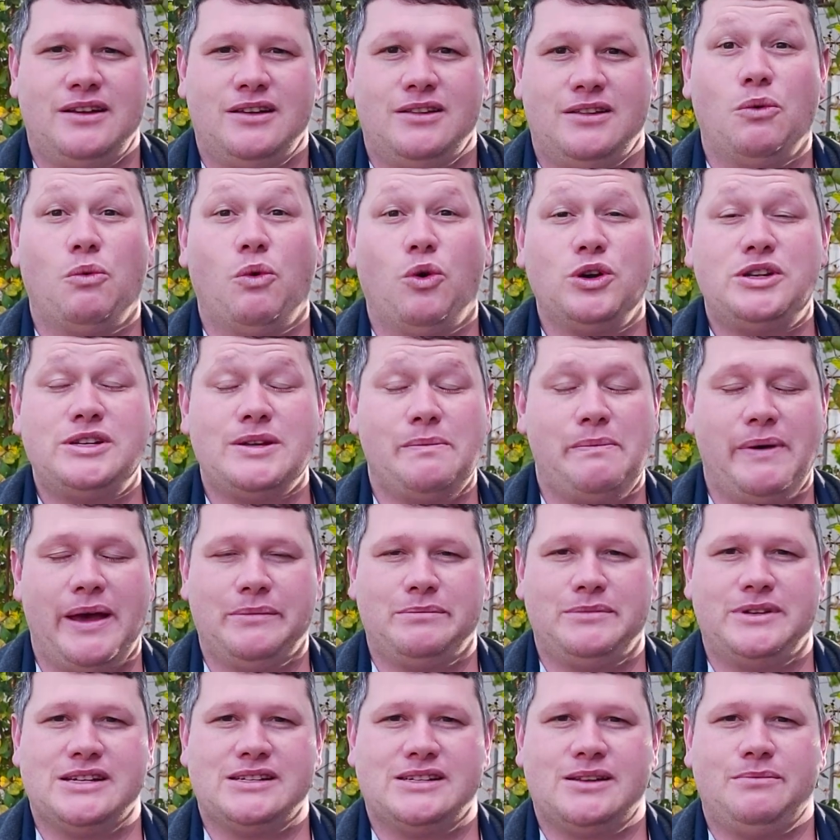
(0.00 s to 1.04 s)
the water
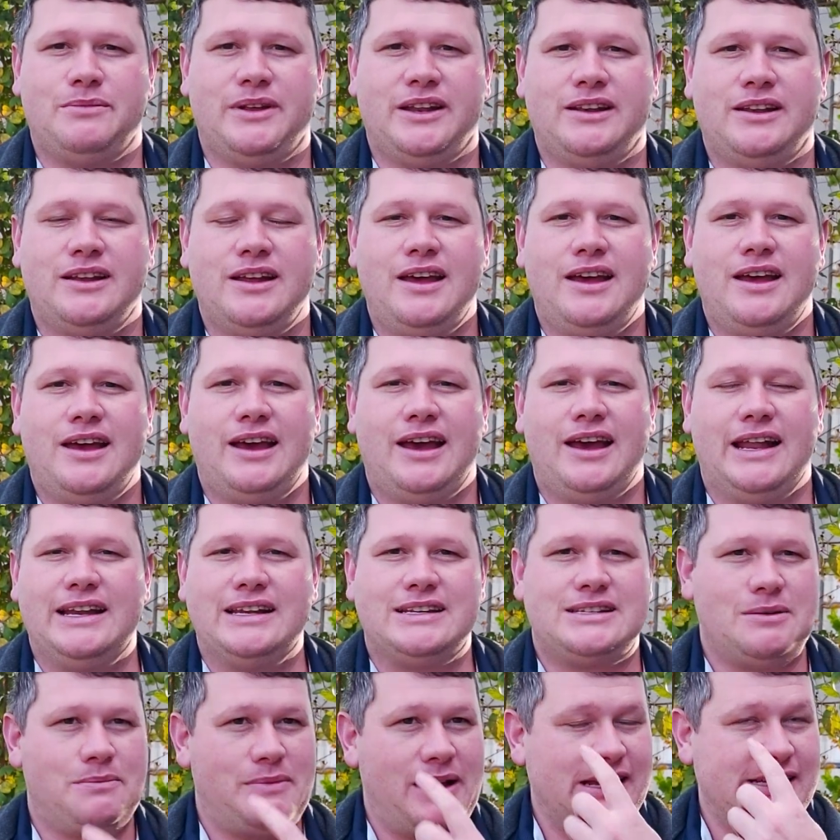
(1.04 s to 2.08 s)
baptism. And
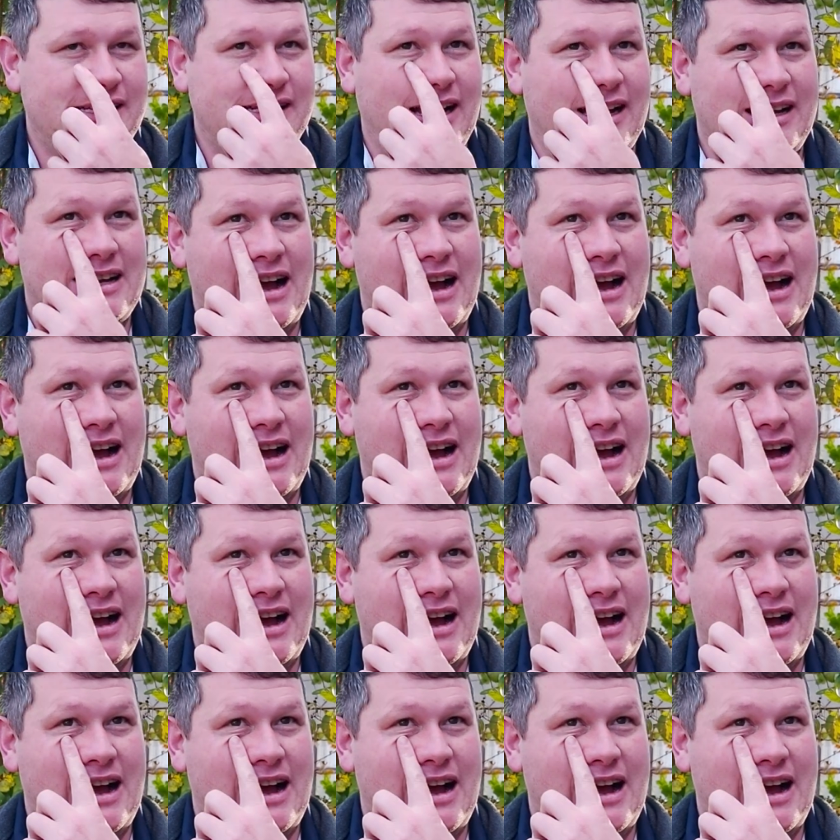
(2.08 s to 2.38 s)
it's amazing.